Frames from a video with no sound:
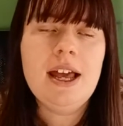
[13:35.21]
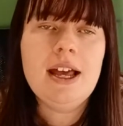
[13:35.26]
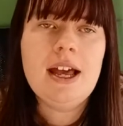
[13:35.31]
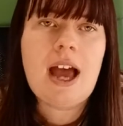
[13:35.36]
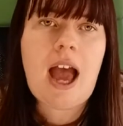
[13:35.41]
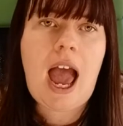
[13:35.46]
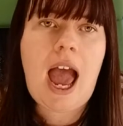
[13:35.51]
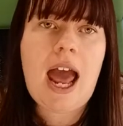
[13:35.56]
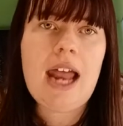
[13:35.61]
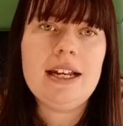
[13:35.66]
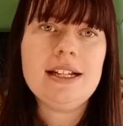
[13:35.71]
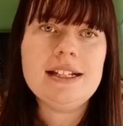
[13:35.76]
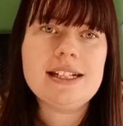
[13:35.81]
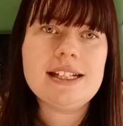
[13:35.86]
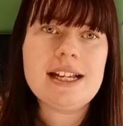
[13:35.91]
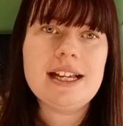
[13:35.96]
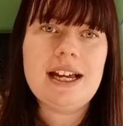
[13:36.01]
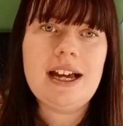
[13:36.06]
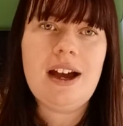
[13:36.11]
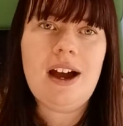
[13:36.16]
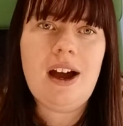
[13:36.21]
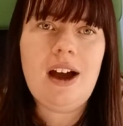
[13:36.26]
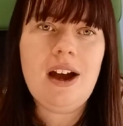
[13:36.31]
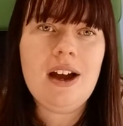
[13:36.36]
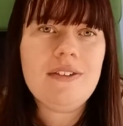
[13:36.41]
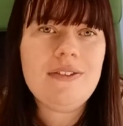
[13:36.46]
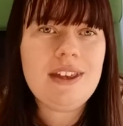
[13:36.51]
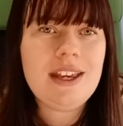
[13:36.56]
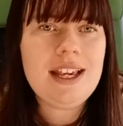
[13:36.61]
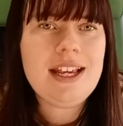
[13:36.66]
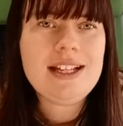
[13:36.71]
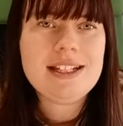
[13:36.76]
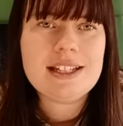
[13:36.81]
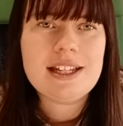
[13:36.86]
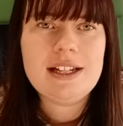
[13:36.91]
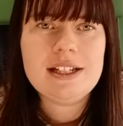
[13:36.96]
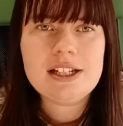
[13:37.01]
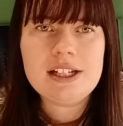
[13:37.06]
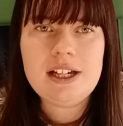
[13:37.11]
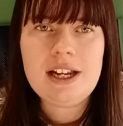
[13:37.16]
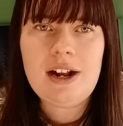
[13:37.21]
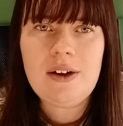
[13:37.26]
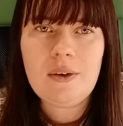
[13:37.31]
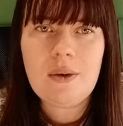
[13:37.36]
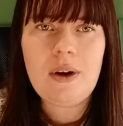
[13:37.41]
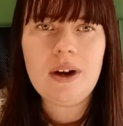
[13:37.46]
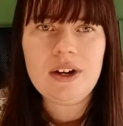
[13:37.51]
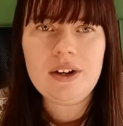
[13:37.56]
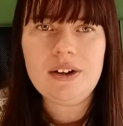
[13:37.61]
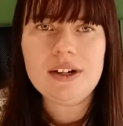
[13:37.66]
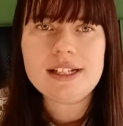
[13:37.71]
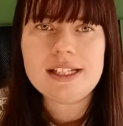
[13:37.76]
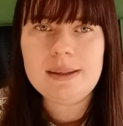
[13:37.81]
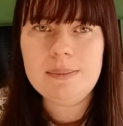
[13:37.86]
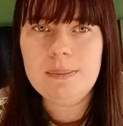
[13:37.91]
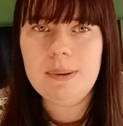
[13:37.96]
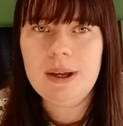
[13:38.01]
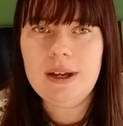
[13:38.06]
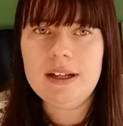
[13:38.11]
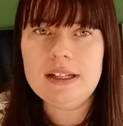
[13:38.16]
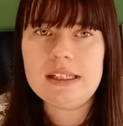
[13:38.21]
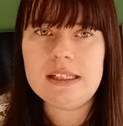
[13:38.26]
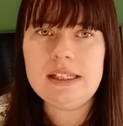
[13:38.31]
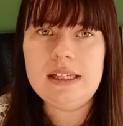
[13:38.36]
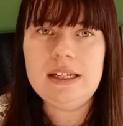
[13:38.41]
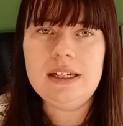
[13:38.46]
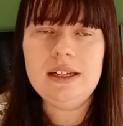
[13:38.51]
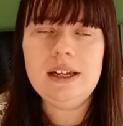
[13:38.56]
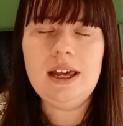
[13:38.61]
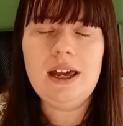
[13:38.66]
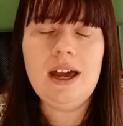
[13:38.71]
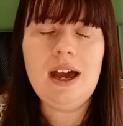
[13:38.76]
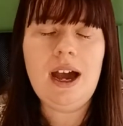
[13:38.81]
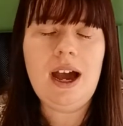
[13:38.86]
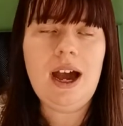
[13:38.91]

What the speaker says: And I think he's going to turn out quite nice in person.